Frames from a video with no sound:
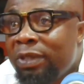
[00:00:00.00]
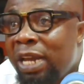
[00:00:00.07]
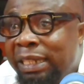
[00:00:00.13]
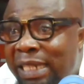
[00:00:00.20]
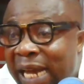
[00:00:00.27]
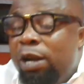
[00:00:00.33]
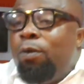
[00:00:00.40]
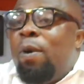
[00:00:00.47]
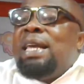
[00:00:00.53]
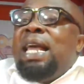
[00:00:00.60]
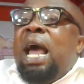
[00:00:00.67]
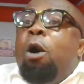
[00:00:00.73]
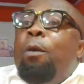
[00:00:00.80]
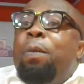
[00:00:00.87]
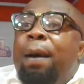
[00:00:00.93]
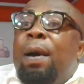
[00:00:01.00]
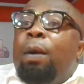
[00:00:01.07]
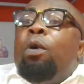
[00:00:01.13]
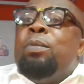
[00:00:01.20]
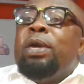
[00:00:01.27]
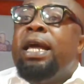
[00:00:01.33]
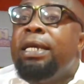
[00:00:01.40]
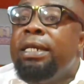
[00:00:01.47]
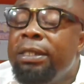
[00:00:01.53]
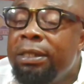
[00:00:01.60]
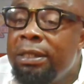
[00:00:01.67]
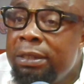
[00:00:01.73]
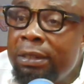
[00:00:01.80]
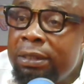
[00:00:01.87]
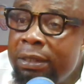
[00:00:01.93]
And then why ya, Baba Bumi?
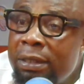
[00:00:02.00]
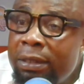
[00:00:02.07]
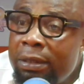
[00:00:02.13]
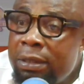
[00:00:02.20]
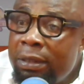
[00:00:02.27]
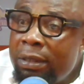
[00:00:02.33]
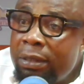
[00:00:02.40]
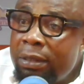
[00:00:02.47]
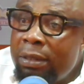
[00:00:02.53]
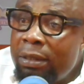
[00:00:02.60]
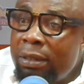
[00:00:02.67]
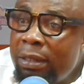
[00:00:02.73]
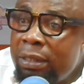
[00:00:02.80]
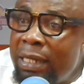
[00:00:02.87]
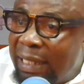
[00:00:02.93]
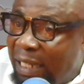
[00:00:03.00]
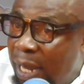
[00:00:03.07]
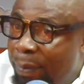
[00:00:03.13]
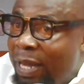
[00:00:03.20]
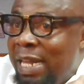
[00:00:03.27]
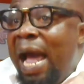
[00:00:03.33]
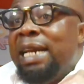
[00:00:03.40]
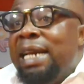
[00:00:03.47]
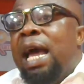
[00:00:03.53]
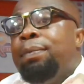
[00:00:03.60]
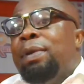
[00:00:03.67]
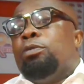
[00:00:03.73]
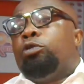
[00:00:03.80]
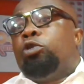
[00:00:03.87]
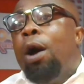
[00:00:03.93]
Nasaminadi,
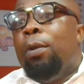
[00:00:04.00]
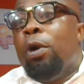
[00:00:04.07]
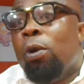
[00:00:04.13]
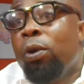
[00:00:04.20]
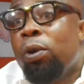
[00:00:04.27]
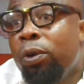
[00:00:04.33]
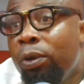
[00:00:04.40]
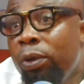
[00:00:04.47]
I'm Tomo.